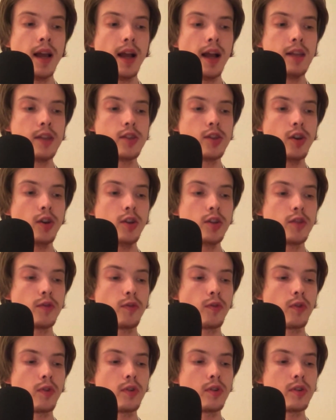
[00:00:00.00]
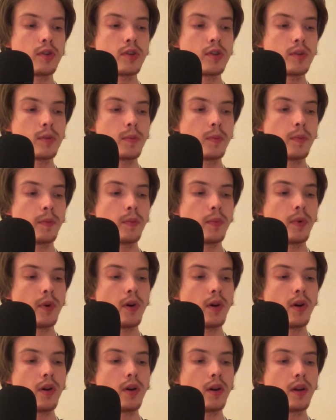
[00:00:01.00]
and search for
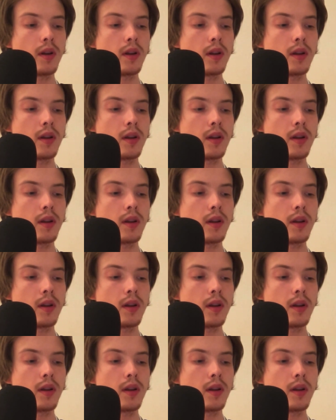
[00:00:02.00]
Spotify